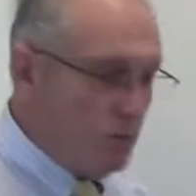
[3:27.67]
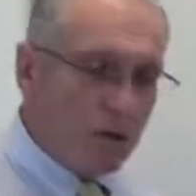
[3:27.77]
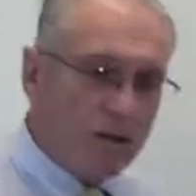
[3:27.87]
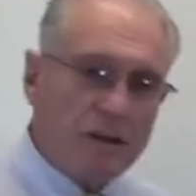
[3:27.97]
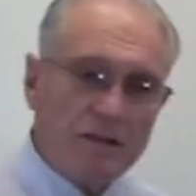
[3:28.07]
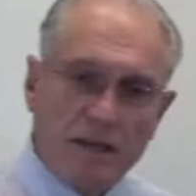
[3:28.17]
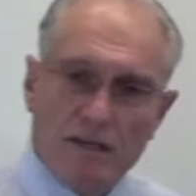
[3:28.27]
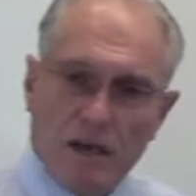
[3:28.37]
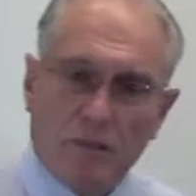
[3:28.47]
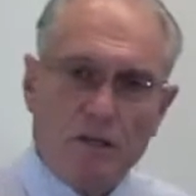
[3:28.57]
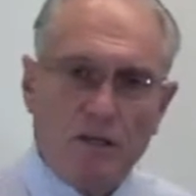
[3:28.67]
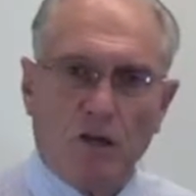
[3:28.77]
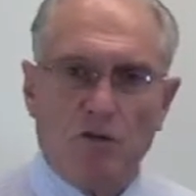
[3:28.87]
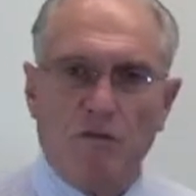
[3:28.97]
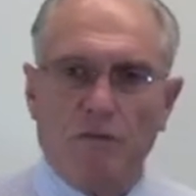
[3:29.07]
You want to then say, yeah, but you
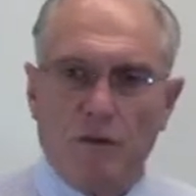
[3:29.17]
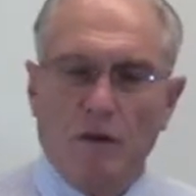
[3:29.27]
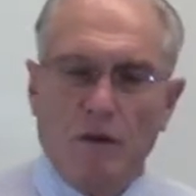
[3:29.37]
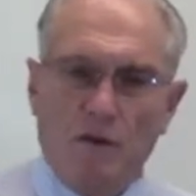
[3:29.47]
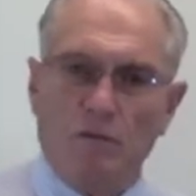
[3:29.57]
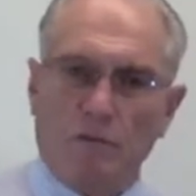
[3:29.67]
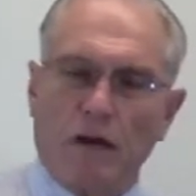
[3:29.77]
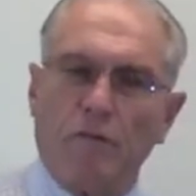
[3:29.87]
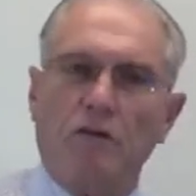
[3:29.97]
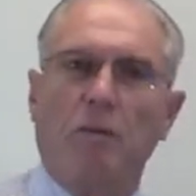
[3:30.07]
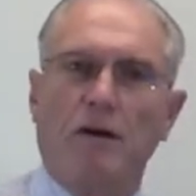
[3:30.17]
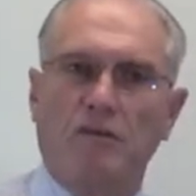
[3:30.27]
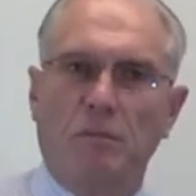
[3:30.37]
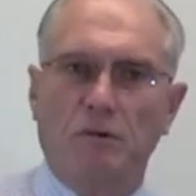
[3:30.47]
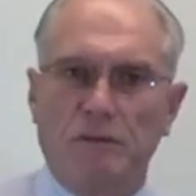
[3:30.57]
know, you've you've got a
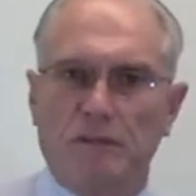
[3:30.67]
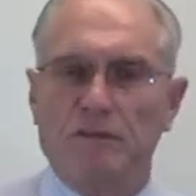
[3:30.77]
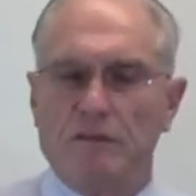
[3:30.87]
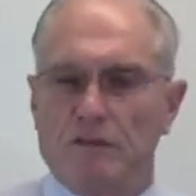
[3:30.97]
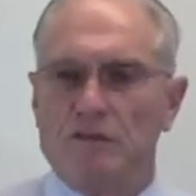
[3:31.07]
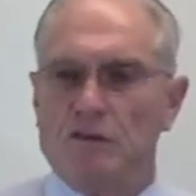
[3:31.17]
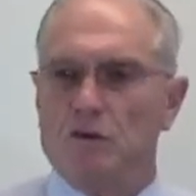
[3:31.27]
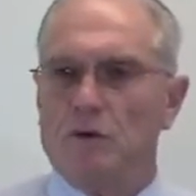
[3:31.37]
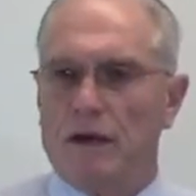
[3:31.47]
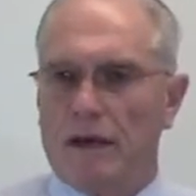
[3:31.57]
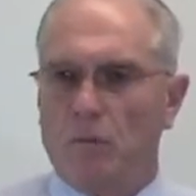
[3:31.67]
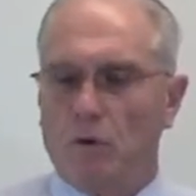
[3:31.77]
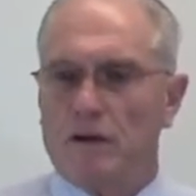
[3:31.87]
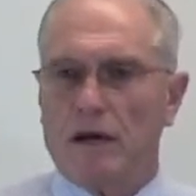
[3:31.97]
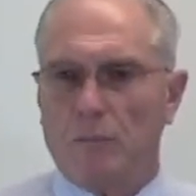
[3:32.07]
responsibility in this, this too, and I
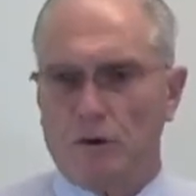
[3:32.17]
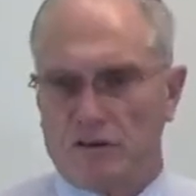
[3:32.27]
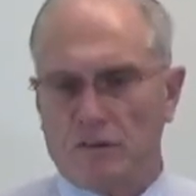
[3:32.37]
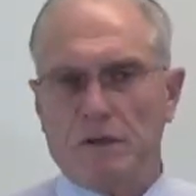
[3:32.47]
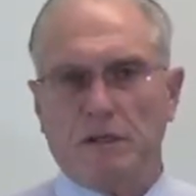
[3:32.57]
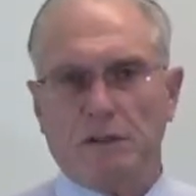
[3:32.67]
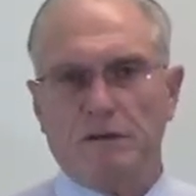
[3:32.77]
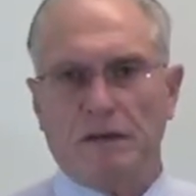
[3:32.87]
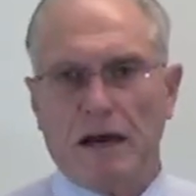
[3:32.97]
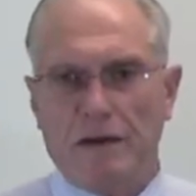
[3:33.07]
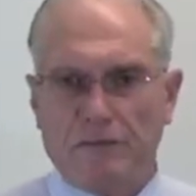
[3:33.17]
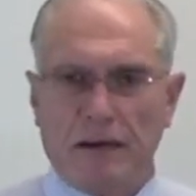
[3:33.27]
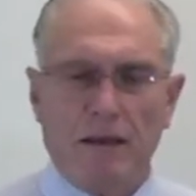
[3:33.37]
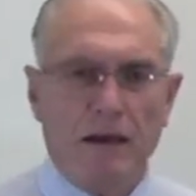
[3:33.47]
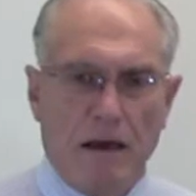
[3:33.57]
want I want us to be clear that I've
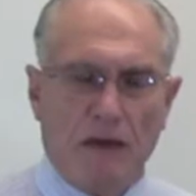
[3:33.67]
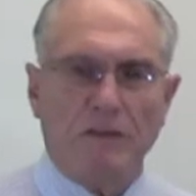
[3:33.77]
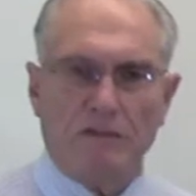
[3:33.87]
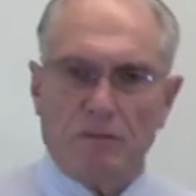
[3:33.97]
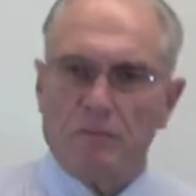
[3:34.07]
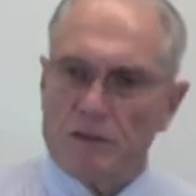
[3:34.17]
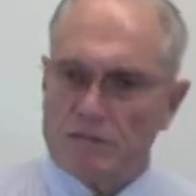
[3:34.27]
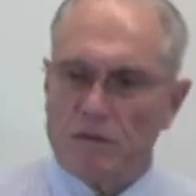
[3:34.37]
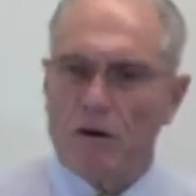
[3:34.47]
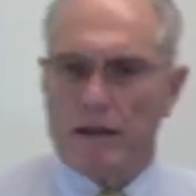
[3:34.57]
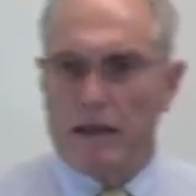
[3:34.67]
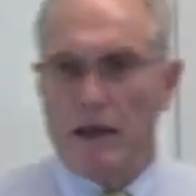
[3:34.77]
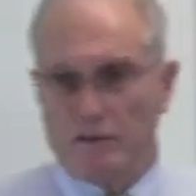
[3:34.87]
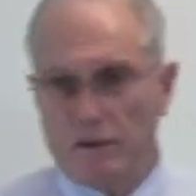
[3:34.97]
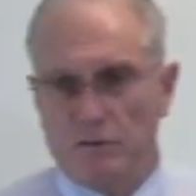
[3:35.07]
got I've done some things wrong,
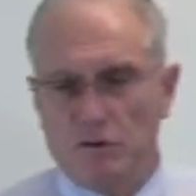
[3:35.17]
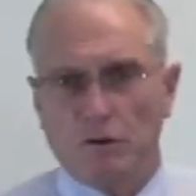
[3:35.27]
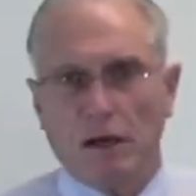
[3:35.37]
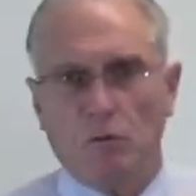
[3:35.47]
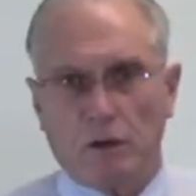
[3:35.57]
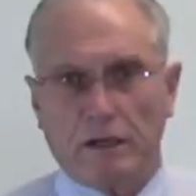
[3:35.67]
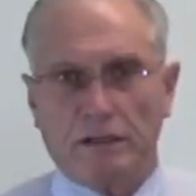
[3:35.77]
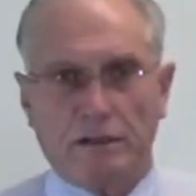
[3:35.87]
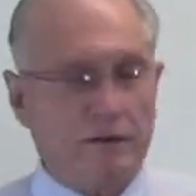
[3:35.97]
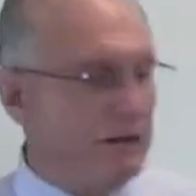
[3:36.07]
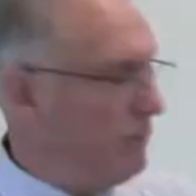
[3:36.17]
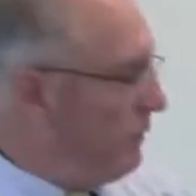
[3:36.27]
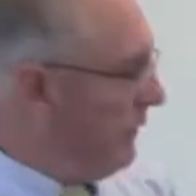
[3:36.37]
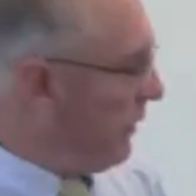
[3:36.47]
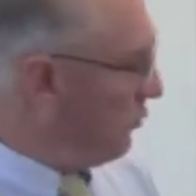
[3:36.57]
as have you, and I want to clear it
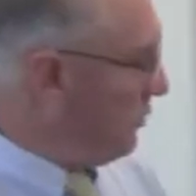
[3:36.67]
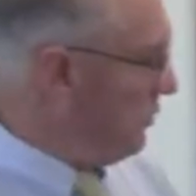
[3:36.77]
up. And that's